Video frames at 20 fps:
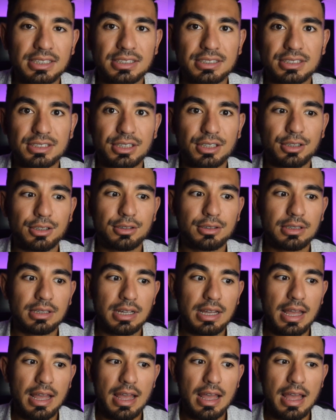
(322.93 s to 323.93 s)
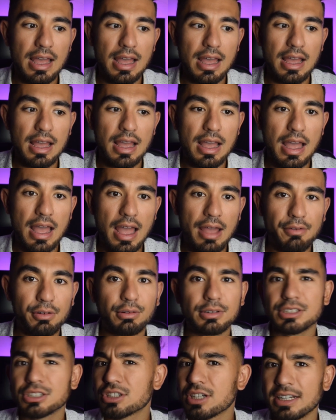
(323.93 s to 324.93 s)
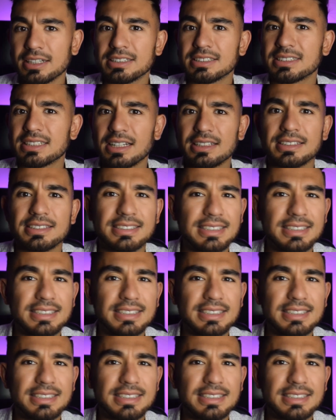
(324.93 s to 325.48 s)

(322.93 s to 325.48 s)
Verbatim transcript: So everyone's trying to sell the